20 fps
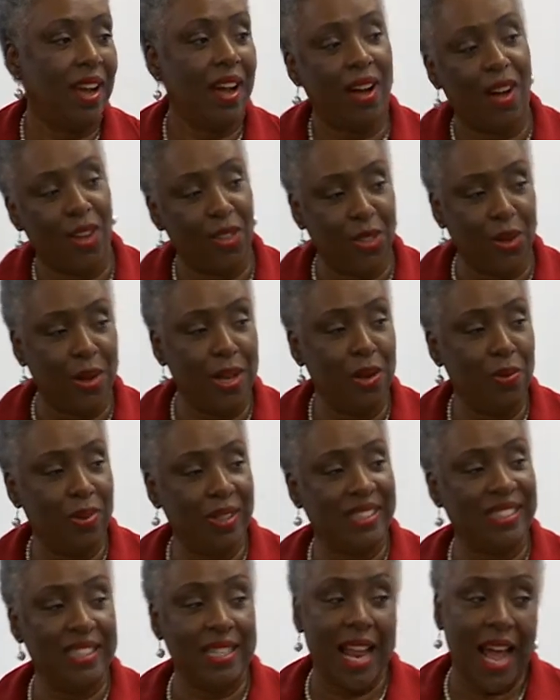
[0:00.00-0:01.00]
Although he
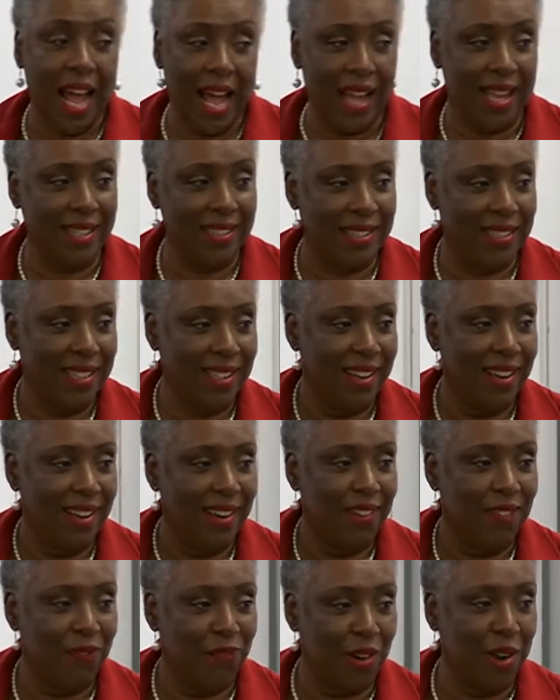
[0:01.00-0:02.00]
was not
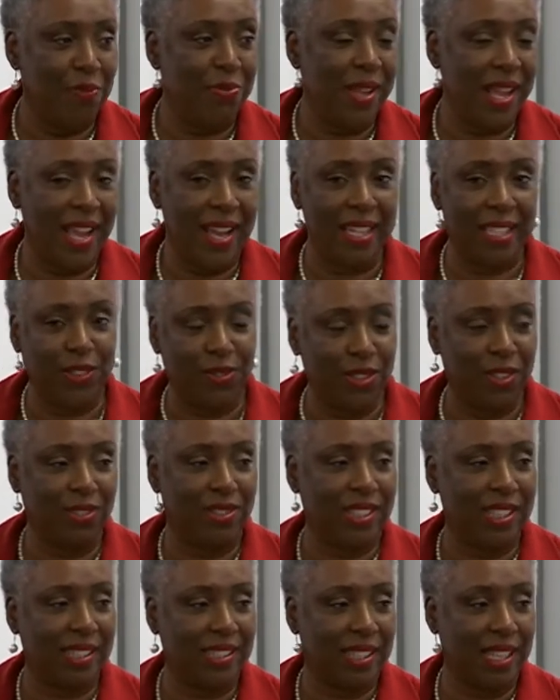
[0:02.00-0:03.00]
from Nashville,
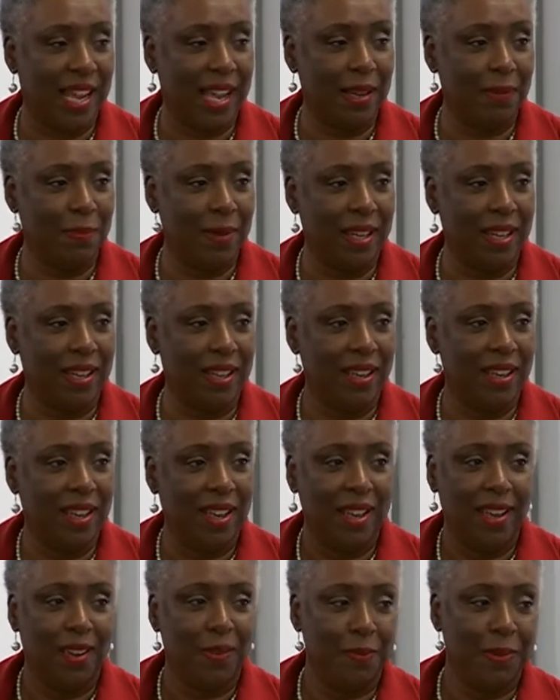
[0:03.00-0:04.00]
just like me,
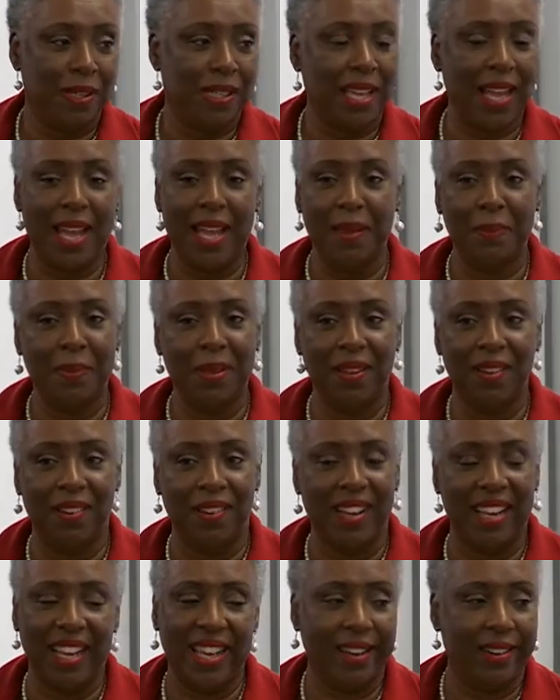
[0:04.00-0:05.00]
but came
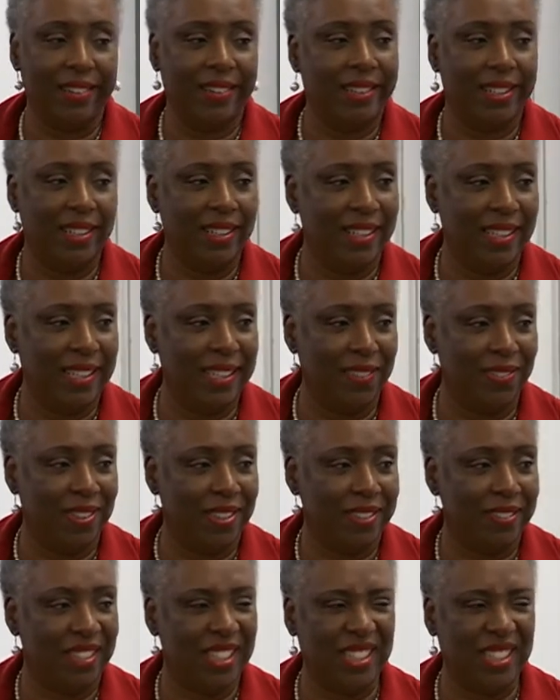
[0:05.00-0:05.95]
here and couldn't leave it.